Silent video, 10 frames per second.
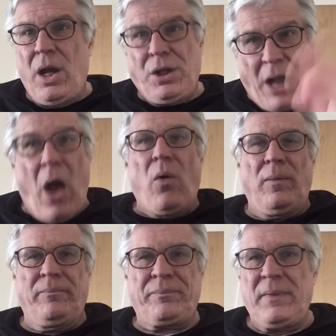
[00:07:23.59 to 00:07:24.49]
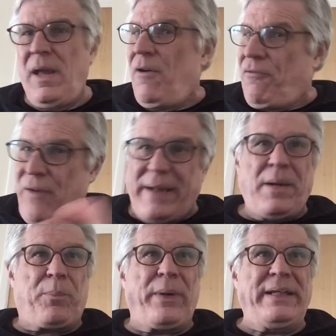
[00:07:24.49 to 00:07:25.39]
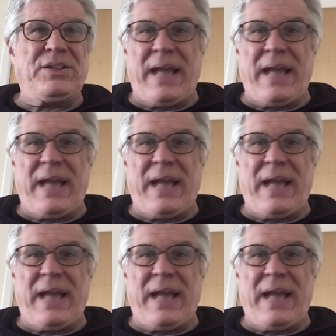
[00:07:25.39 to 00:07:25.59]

go, find a priest